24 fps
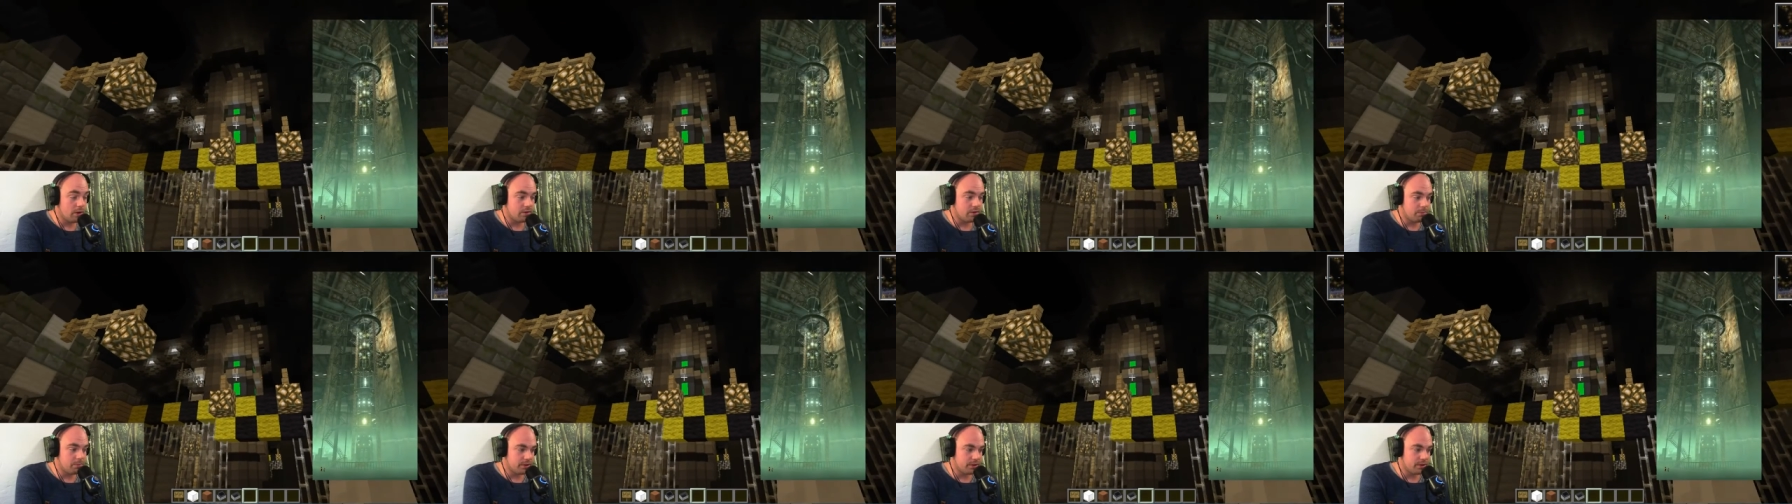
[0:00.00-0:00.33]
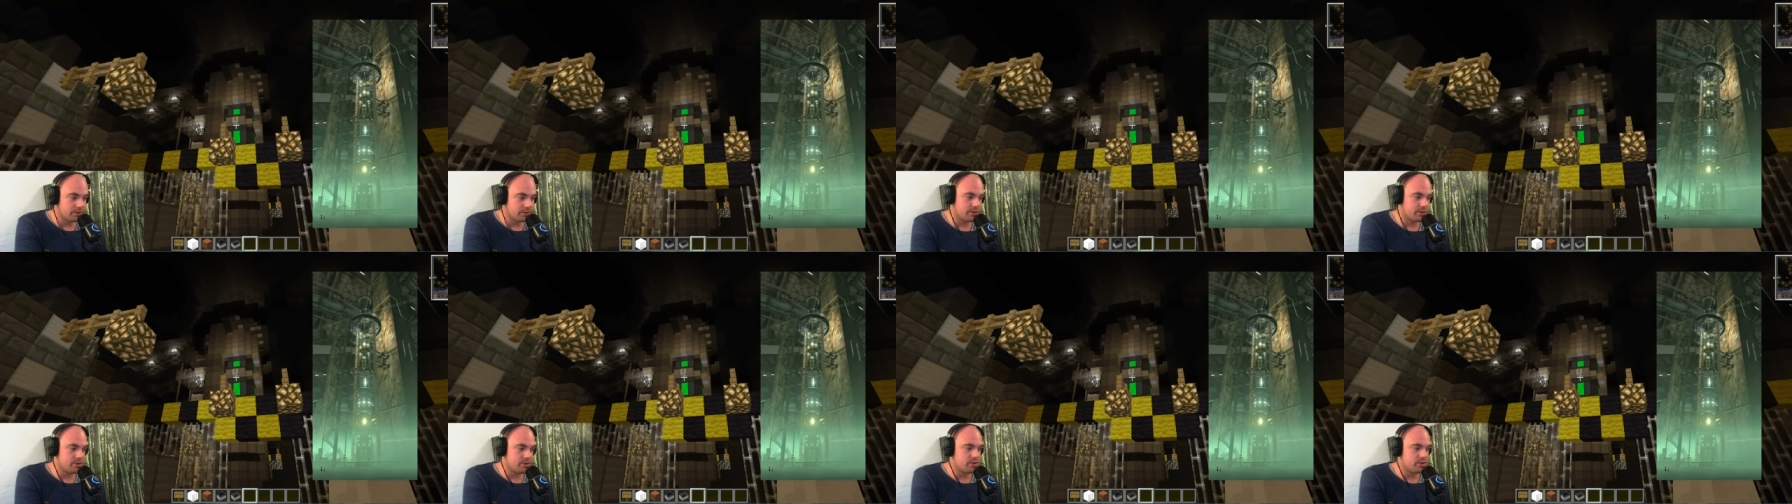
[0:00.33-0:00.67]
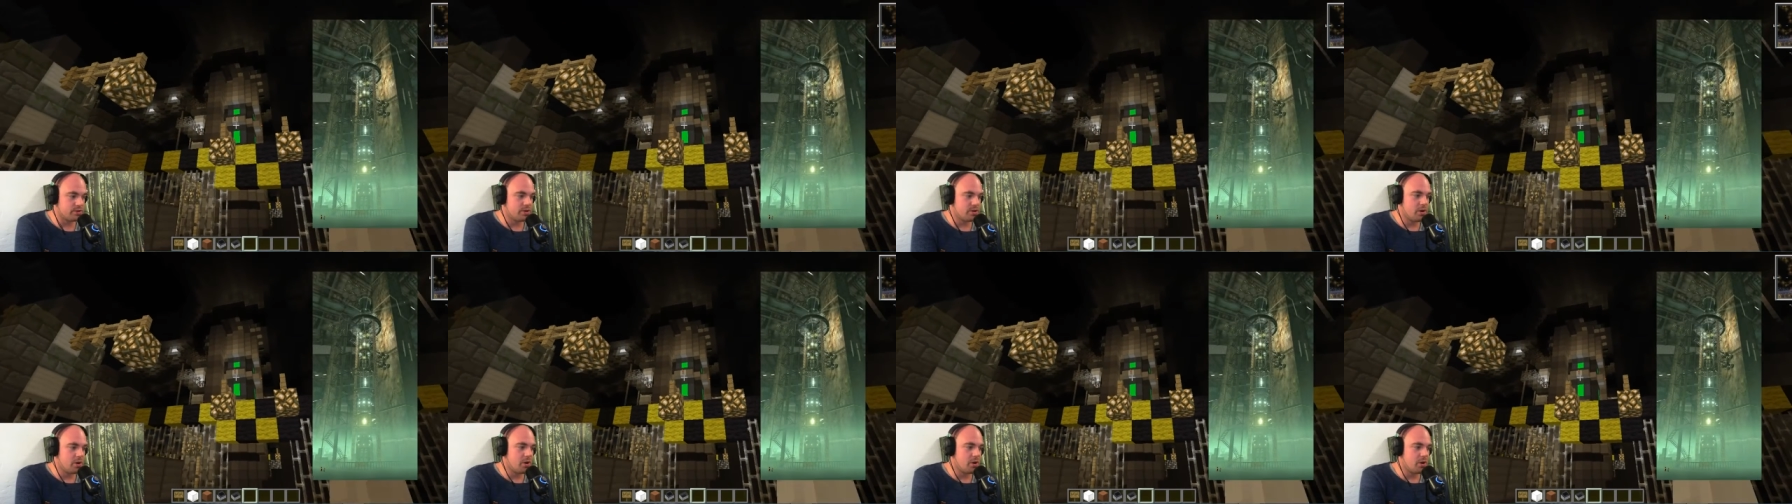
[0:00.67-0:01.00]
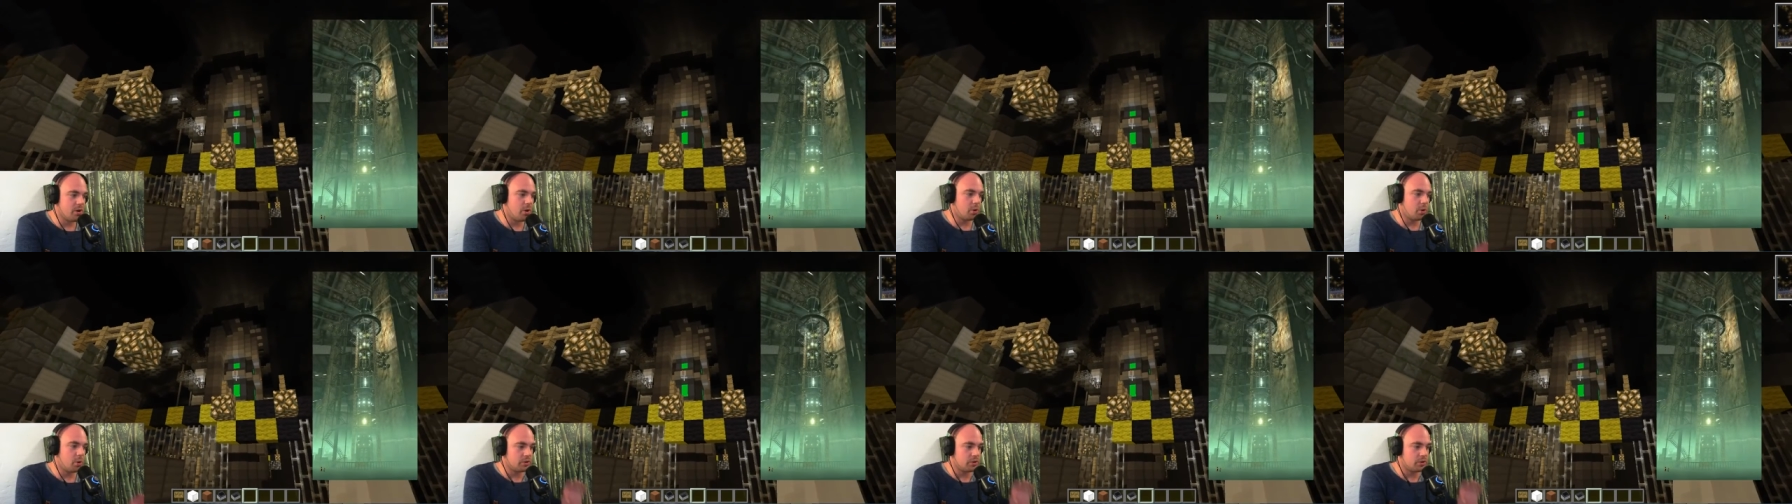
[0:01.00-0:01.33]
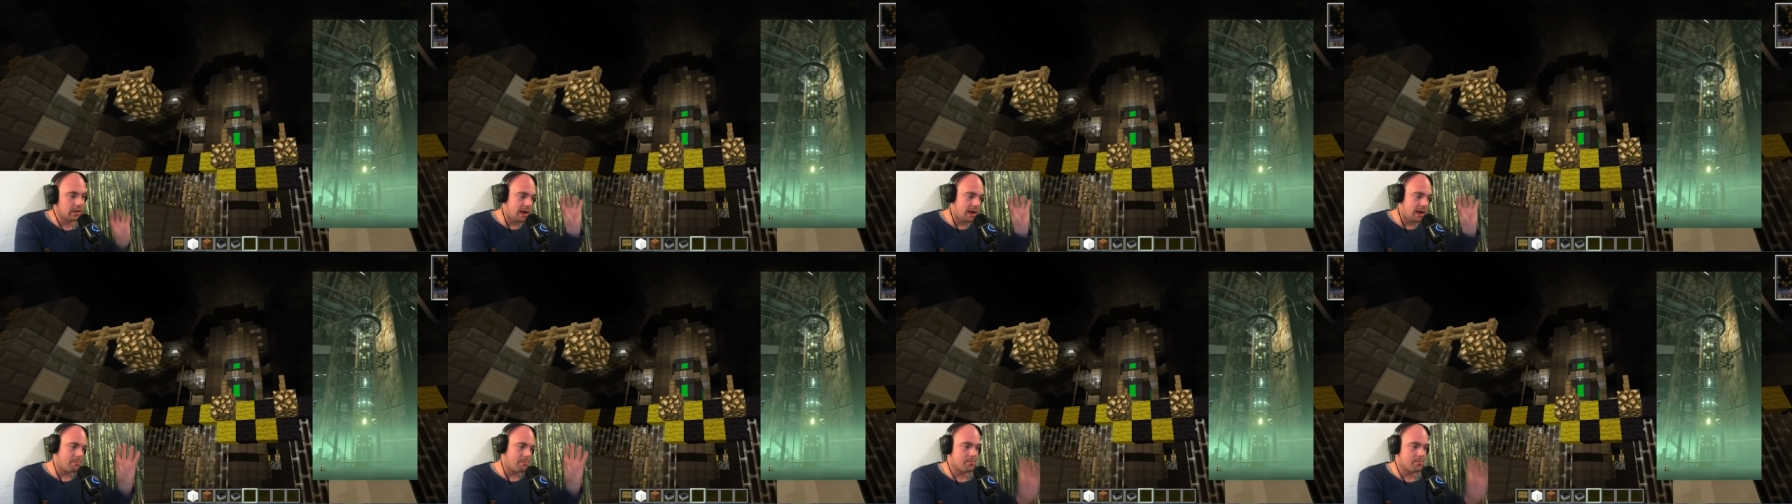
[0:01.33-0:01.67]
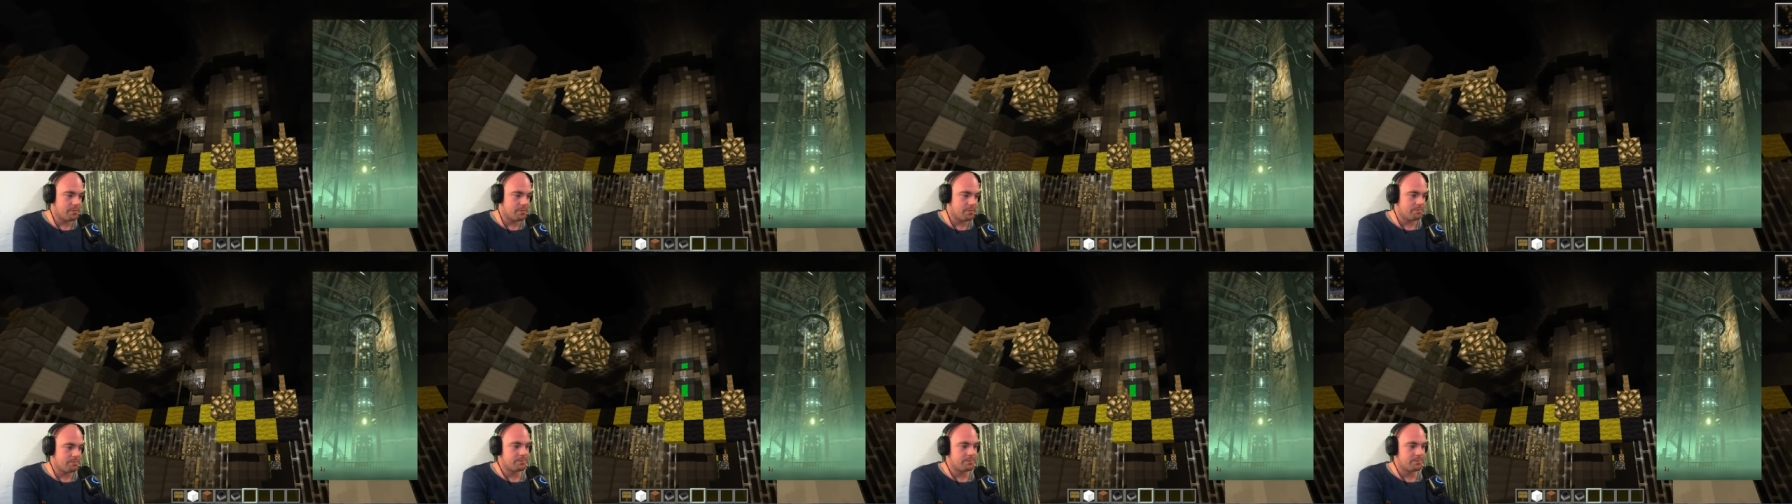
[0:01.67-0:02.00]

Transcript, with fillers: of the pillars holding up